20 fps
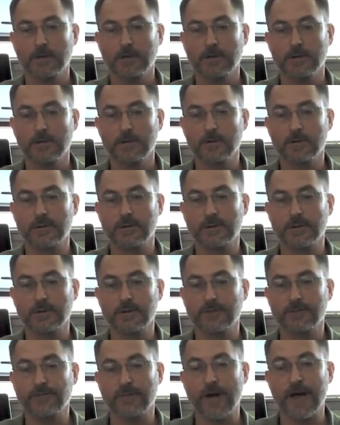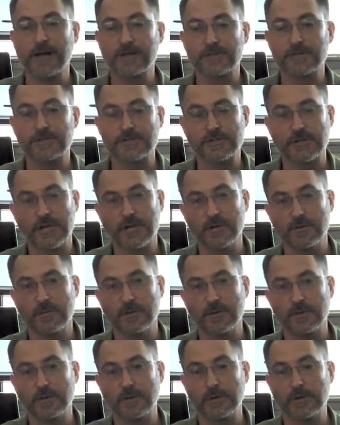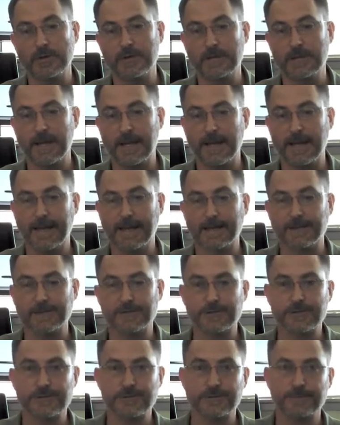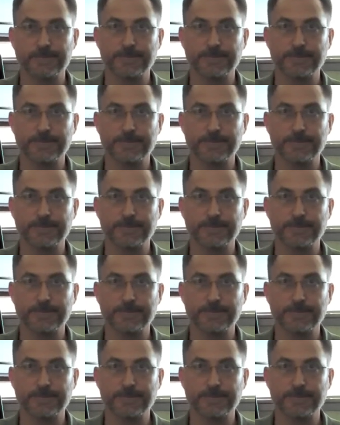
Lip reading: You could define sustainability as